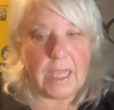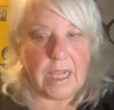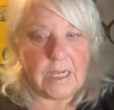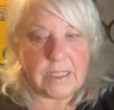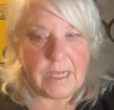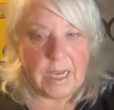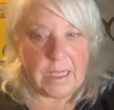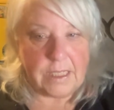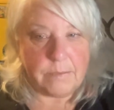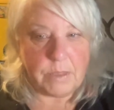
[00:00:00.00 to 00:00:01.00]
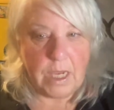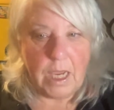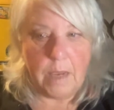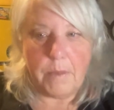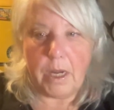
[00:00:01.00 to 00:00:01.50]
That has taken some
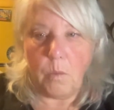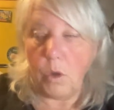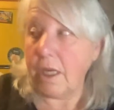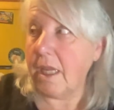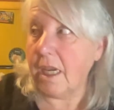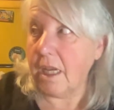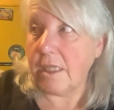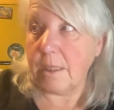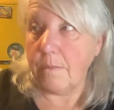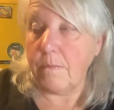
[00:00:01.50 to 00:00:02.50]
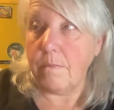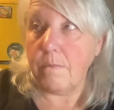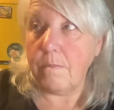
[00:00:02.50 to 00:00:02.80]
time, and I wanted to get some